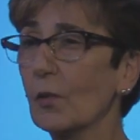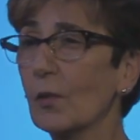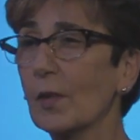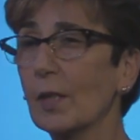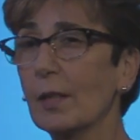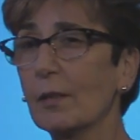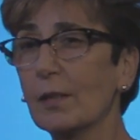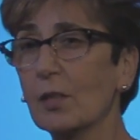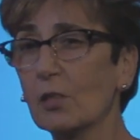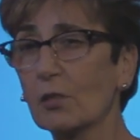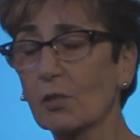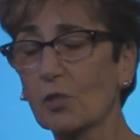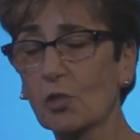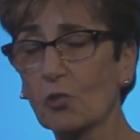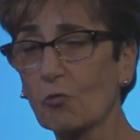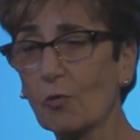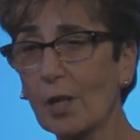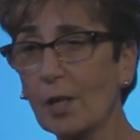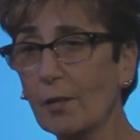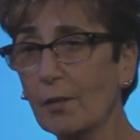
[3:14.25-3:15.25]
they're
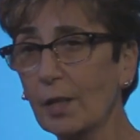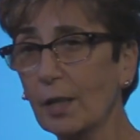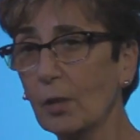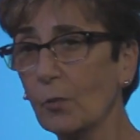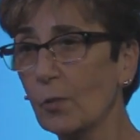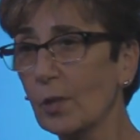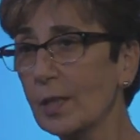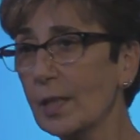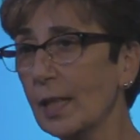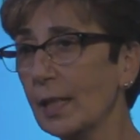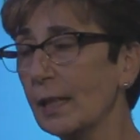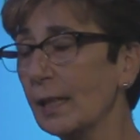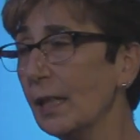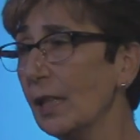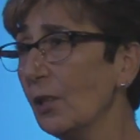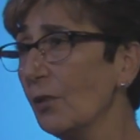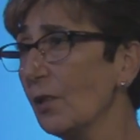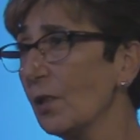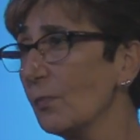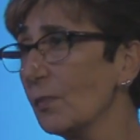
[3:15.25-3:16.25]
struggling with taking
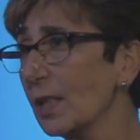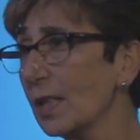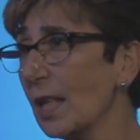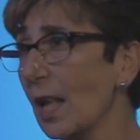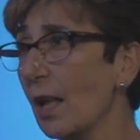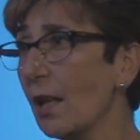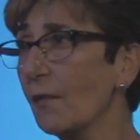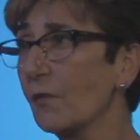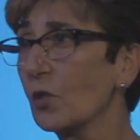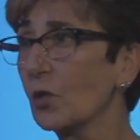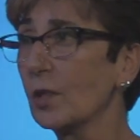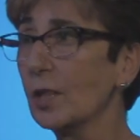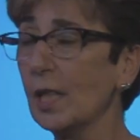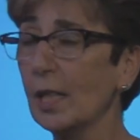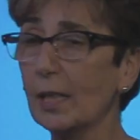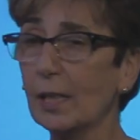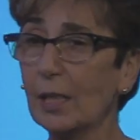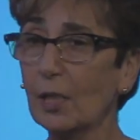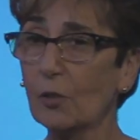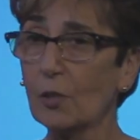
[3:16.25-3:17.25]
care of themselves or
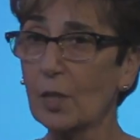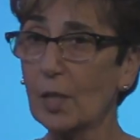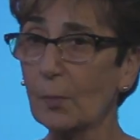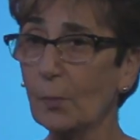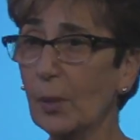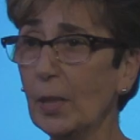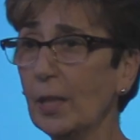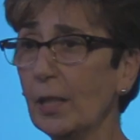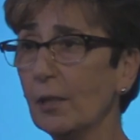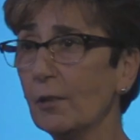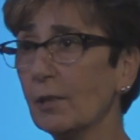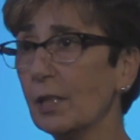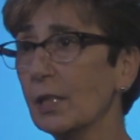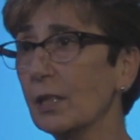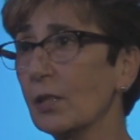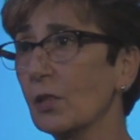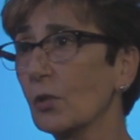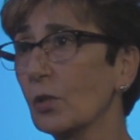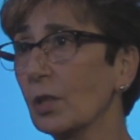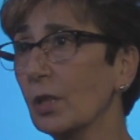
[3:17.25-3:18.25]
taking care of their
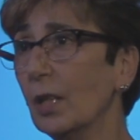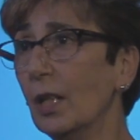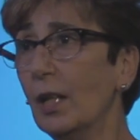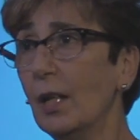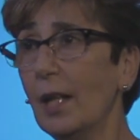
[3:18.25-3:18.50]
parents, or